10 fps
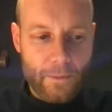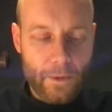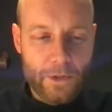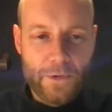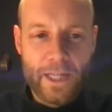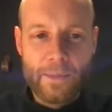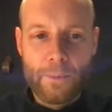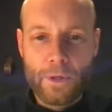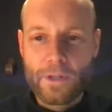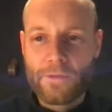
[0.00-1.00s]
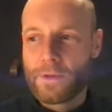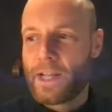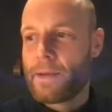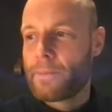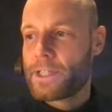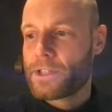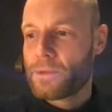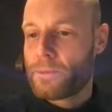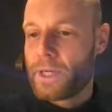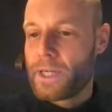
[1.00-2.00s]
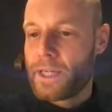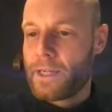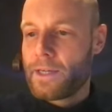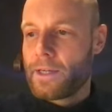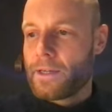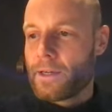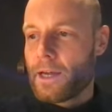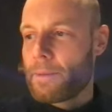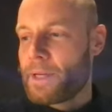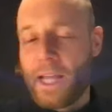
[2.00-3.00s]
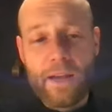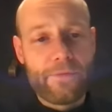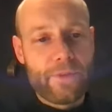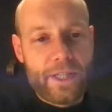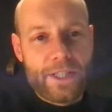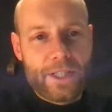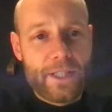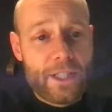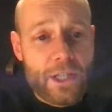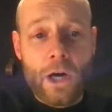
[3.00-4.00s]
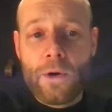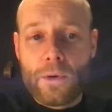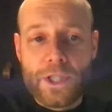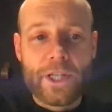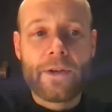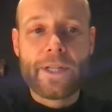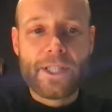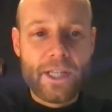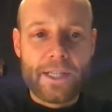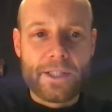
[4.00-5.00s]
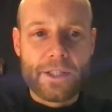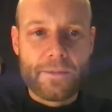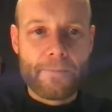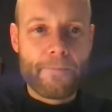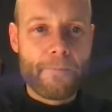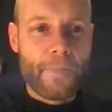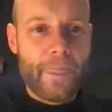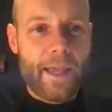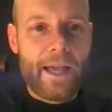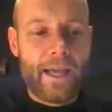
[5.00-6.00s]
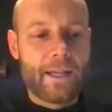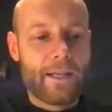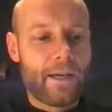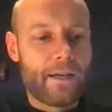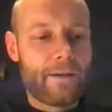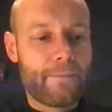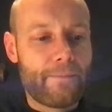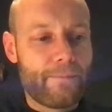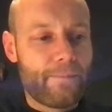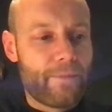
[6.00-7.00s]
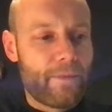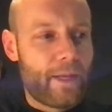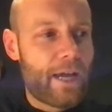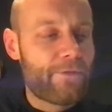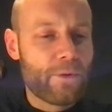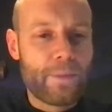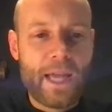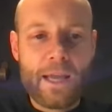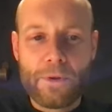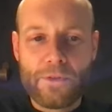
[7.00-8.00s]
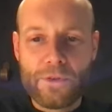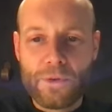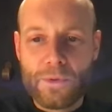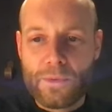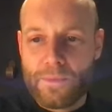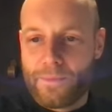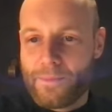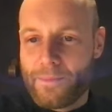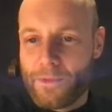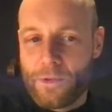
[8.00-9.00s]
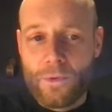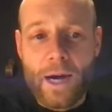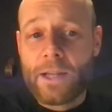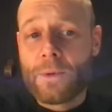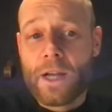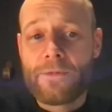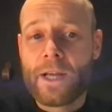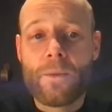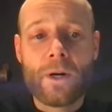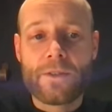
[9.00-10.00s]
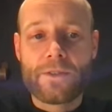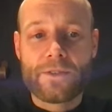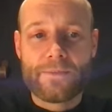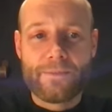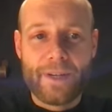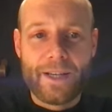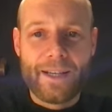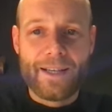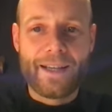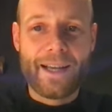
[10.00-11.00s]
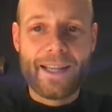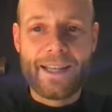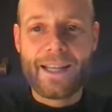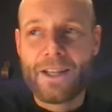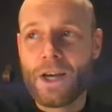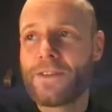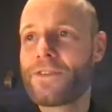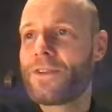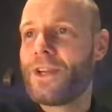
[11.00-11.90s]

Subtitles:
what was really important for them is to be. I mean, they have these locals in all these cities, and they have to be able to write whatever they want, and not